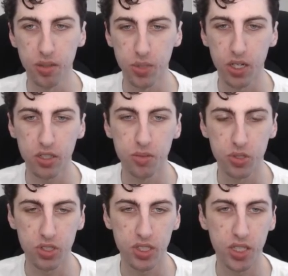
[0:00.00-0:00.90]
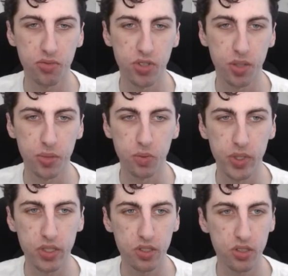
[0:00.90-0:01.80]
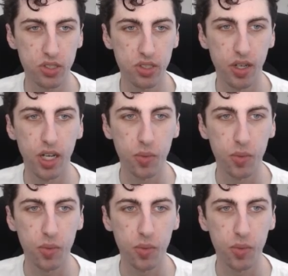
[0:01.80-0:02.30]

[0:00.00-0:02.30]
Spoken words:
unblockable stuff from the Wizards.